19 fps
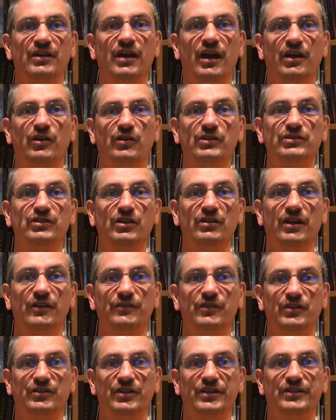and I also
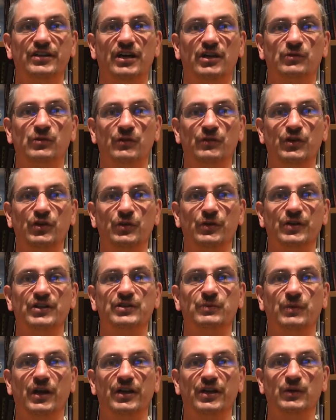left a detailed review
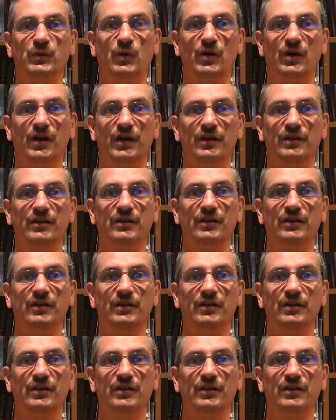explaining why.